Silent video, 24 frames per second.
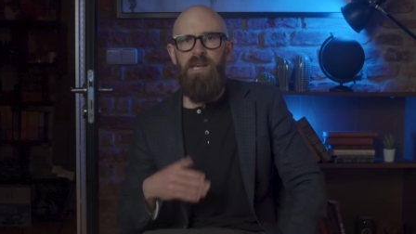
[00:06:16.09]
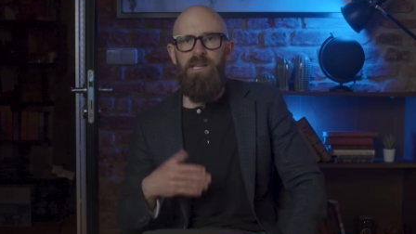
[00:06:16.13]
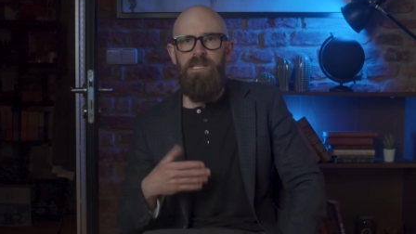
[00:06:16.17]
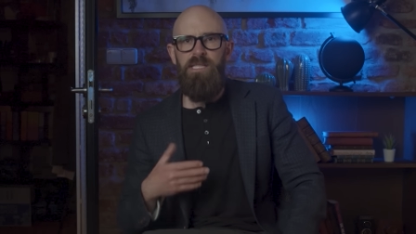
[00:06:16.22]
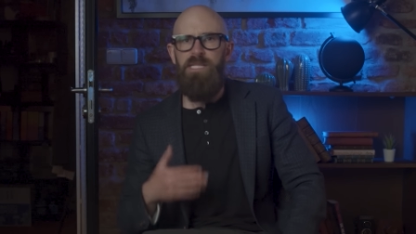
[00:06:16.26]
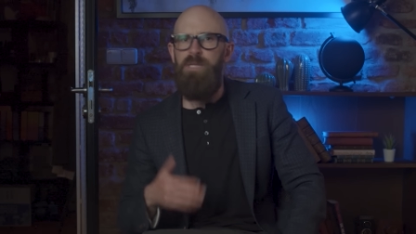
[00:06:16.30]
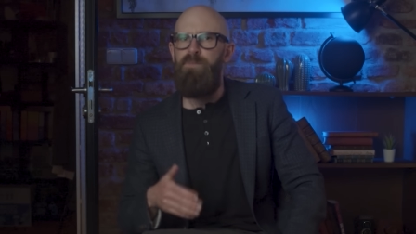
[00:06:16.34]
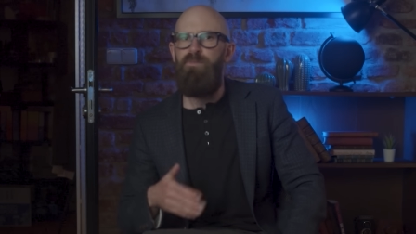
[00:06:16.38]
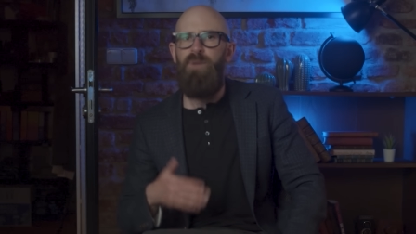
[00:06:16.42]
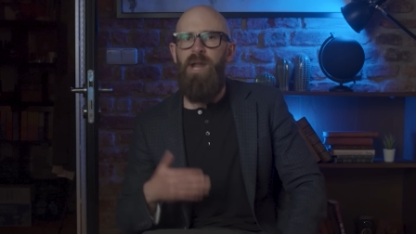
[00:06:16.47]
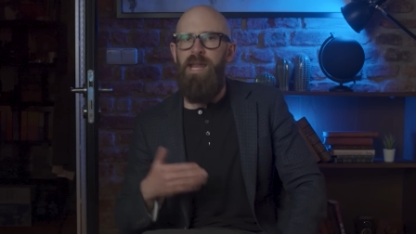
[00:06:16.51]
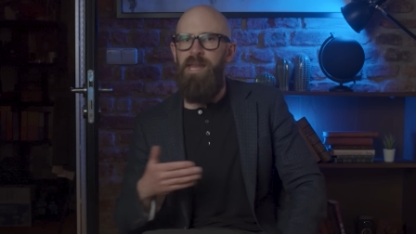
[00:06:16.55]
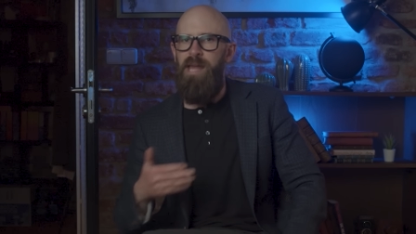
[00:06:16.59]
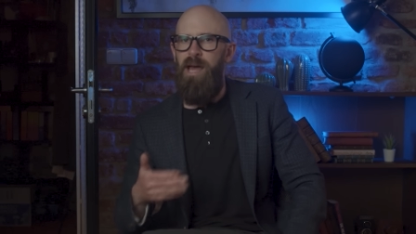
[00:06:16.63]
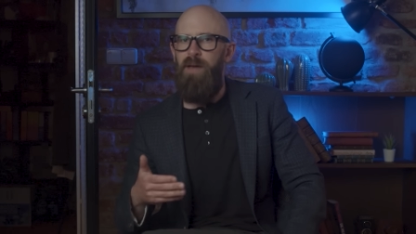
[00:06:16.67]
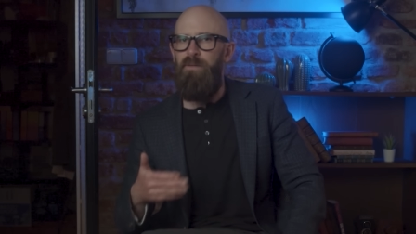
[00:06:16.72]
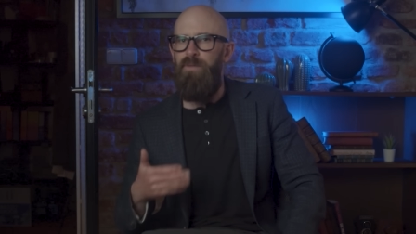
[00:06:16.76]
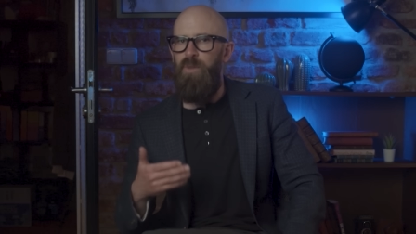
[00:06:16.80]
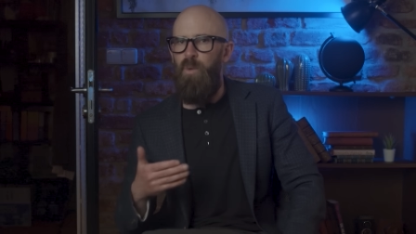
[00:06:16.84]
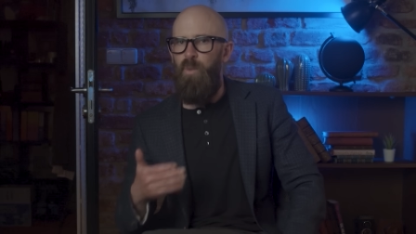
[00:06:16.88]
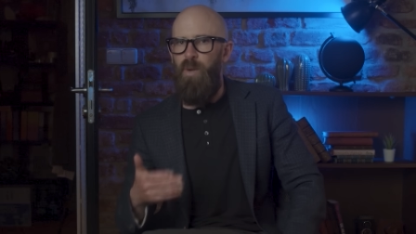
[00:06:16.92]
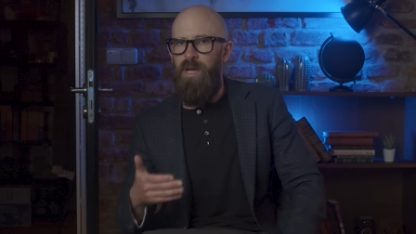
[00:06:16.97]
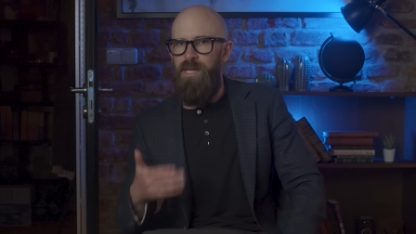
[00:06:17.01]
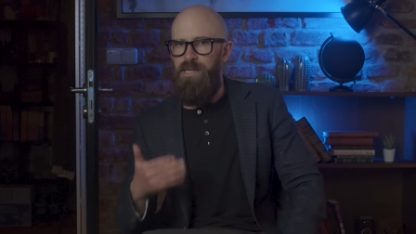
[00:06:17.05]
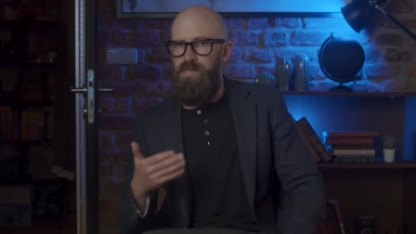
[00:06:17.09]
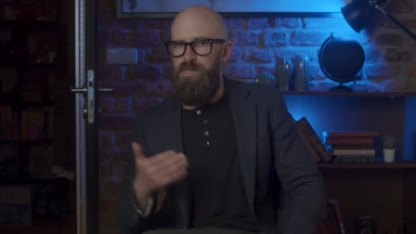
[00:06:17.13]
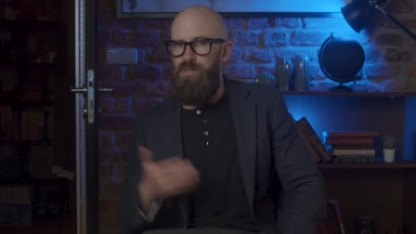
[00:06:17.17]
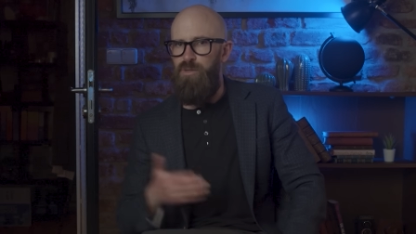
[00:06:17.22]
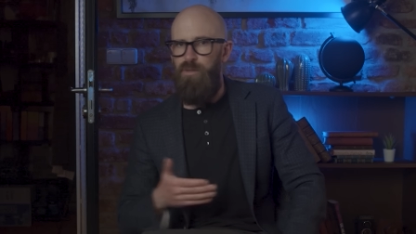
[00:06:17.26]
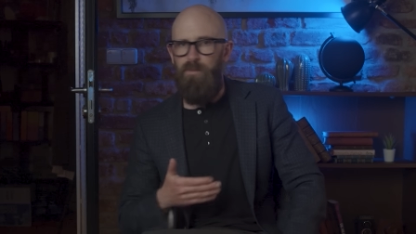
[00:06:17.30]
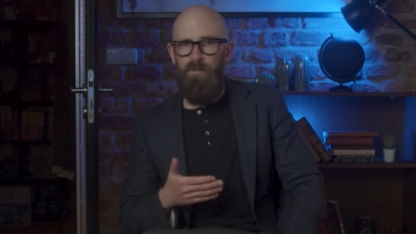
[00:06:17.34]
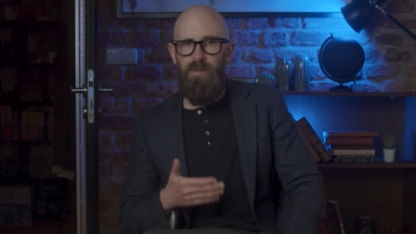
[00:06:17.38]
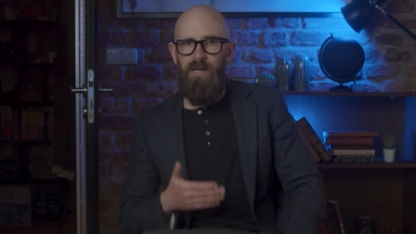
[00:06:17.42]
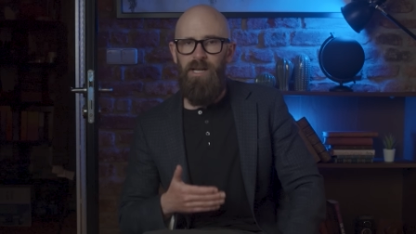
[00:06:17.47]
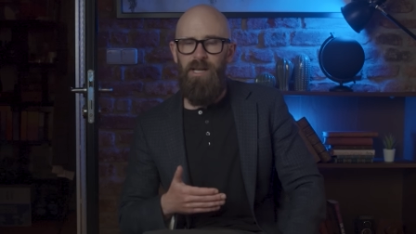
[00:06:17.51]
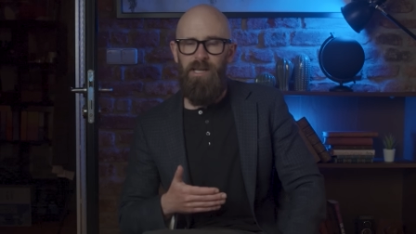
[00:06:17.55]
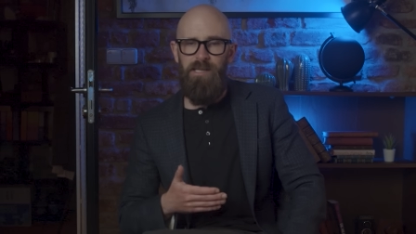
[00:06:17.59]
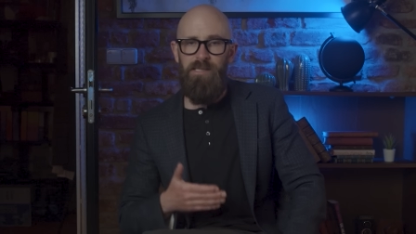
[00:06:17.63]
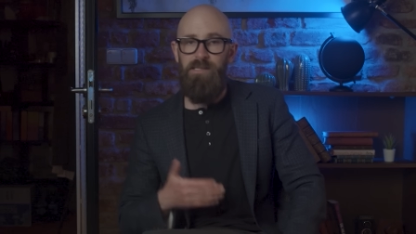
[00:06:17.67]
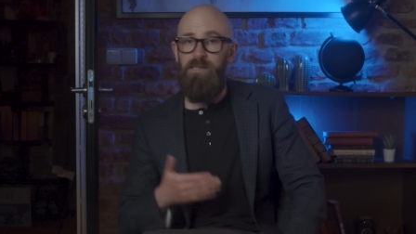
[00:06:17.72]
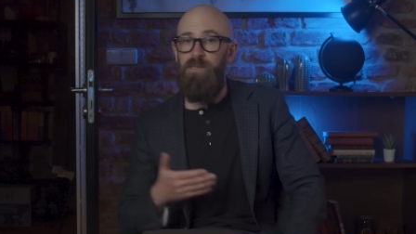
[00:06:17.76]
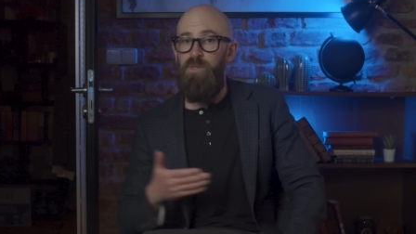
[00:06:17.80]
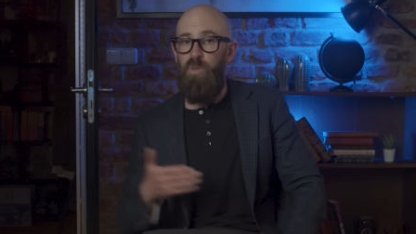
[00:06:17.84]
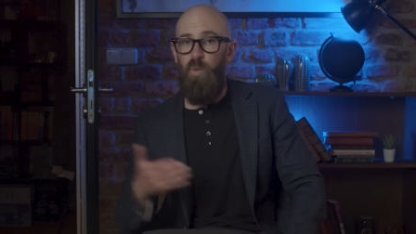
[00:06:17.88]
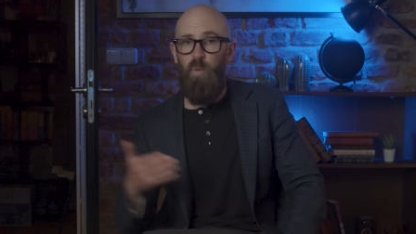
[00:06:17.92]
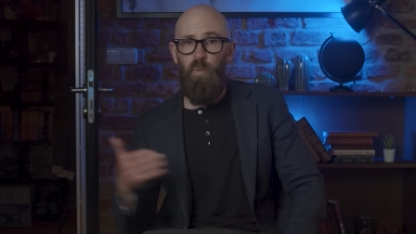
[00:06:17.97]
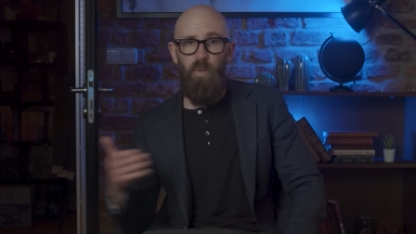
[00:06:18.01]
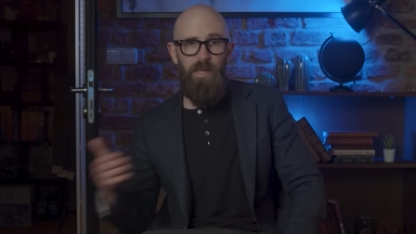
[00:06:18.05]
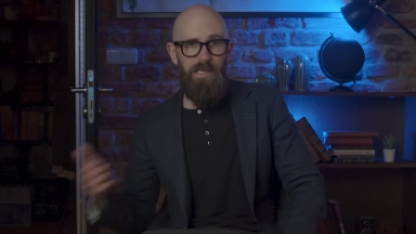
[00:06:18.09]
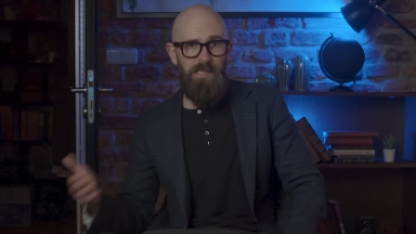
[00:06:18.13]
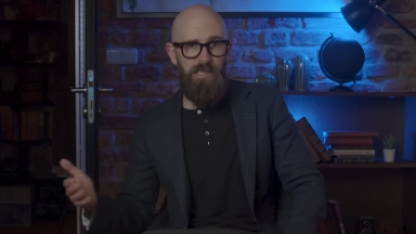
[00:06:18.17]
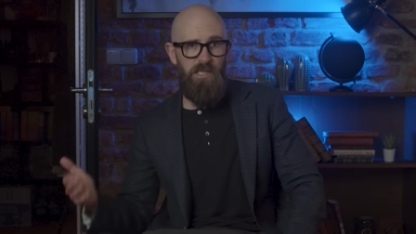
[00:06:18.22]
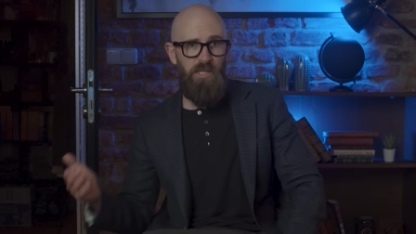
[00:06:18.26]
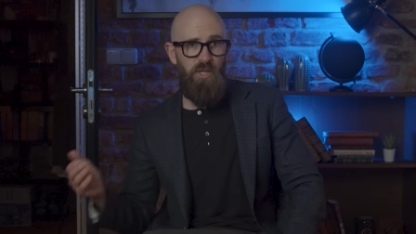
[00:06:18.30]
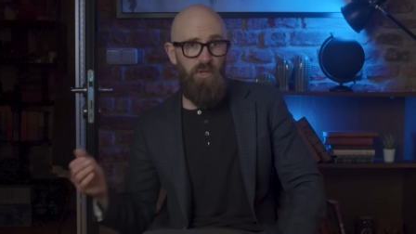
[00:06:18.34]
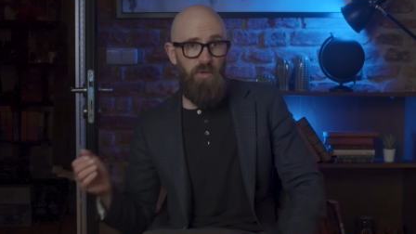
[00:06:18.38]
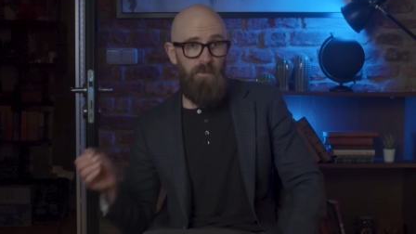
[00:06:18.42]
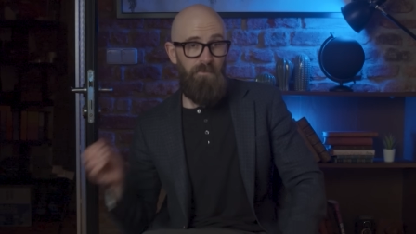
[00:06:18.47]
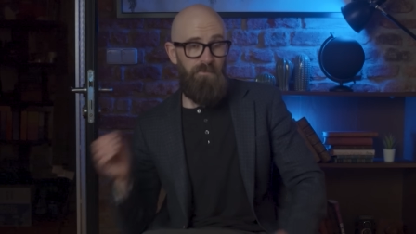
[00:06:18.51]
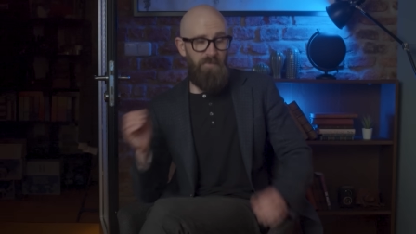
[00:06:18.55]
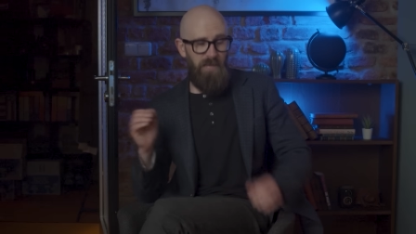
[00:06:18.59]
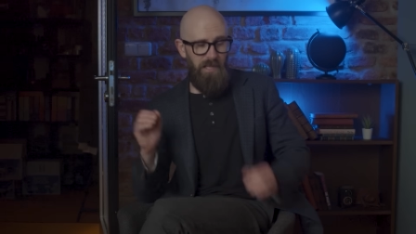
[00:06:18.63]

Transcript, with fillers: spread out the way superclusters always do.